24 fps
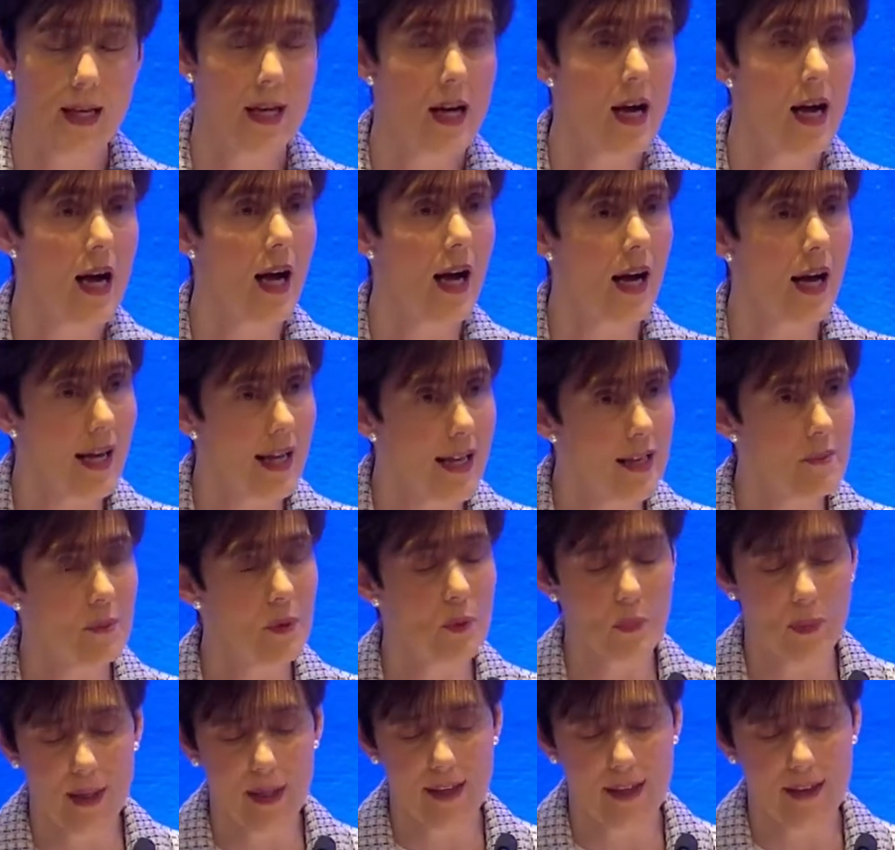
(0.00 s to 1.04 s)
I am
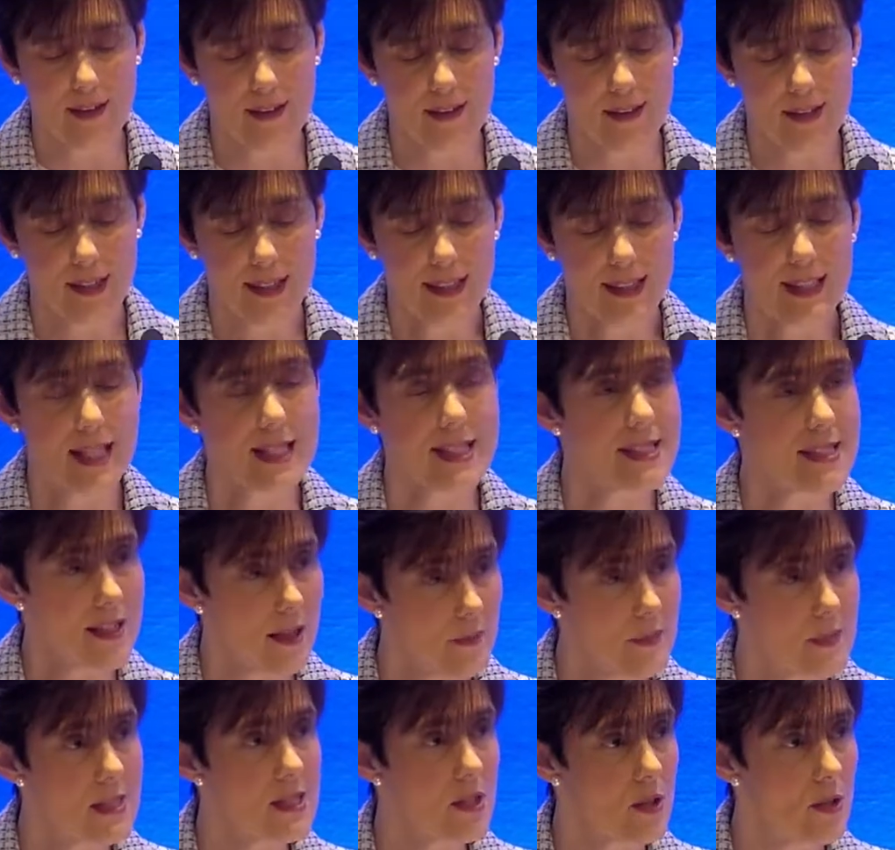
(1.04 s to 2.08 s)
aware that some
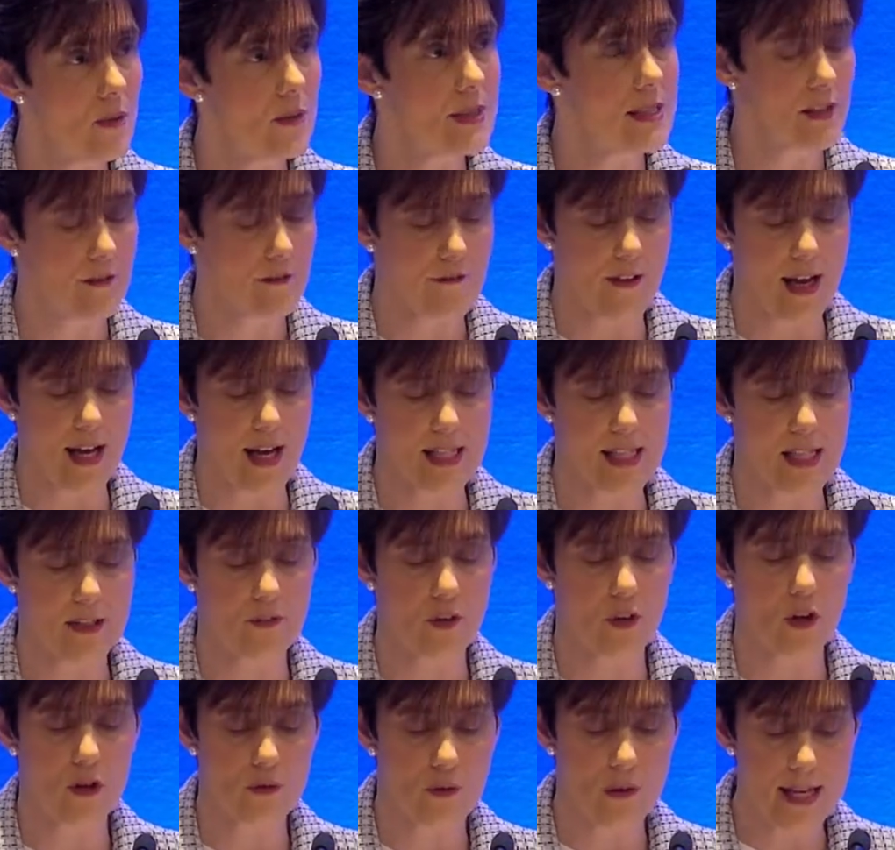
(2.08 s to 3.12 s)
schools, in fact, have
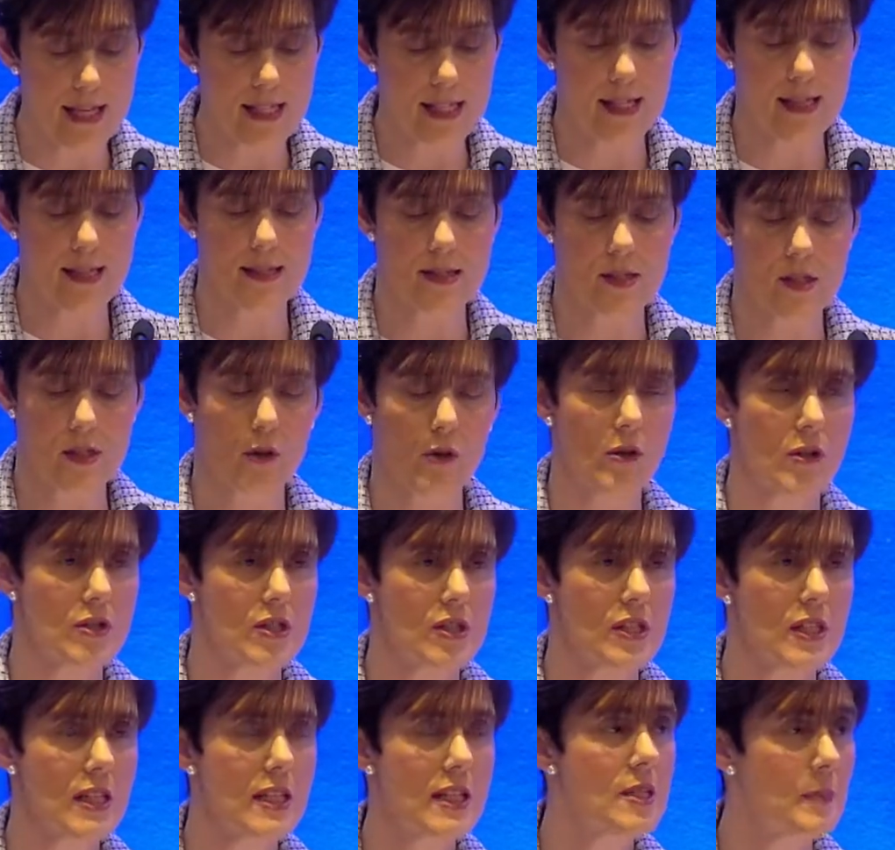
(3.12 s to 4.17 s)
already sought
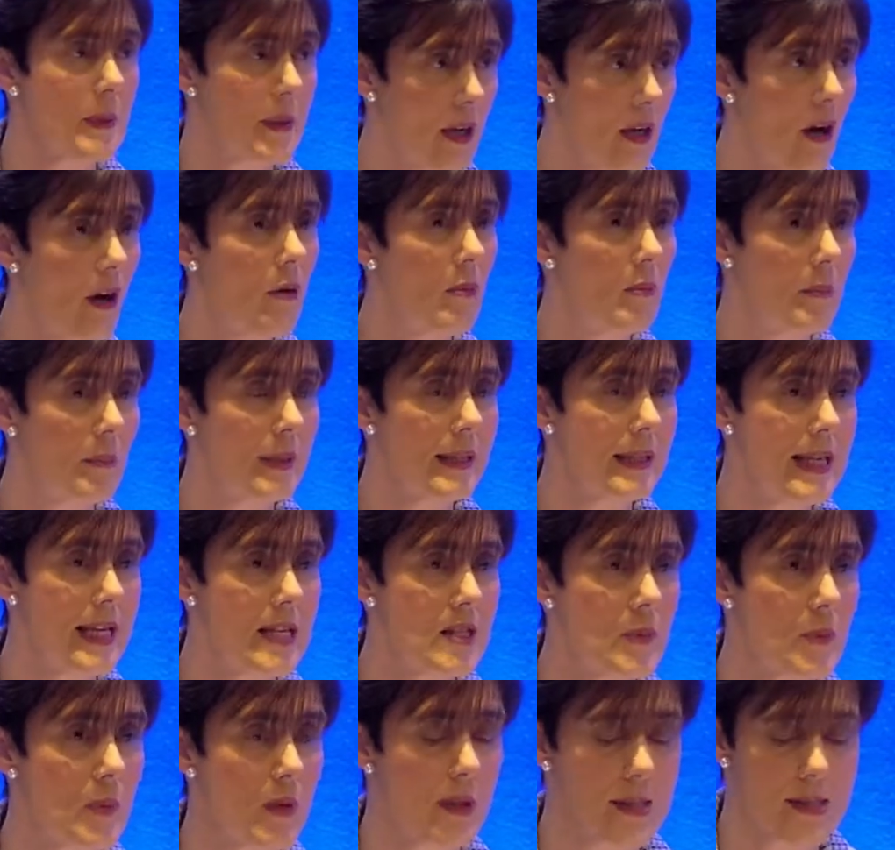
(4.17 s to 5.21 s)
to become
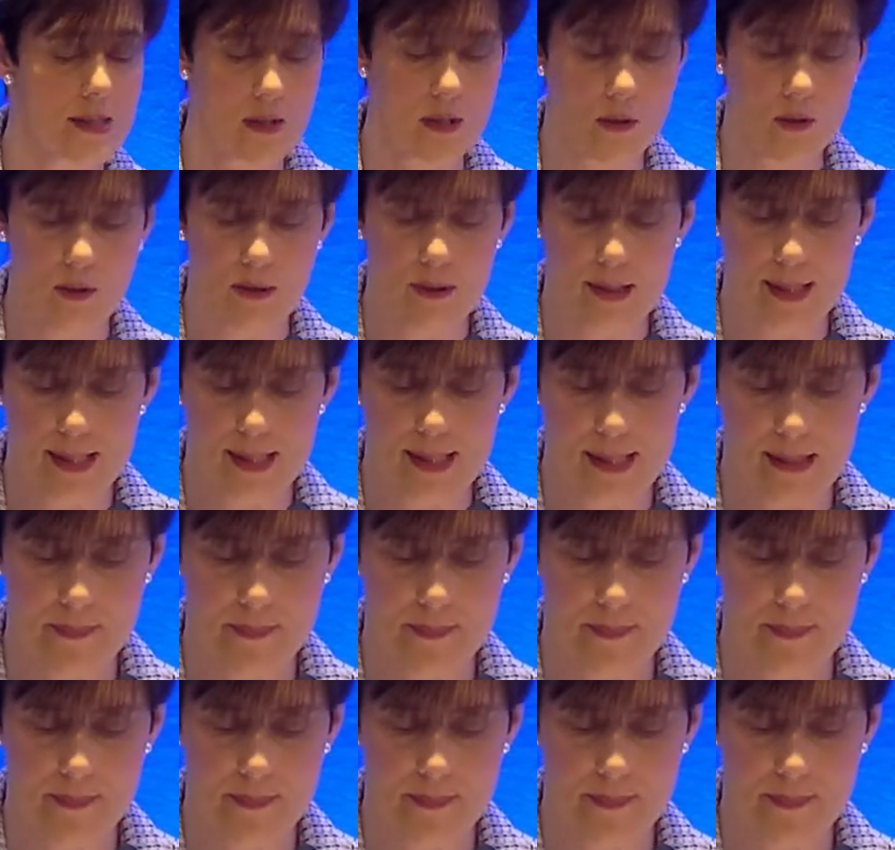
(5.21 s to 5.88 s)
network schools.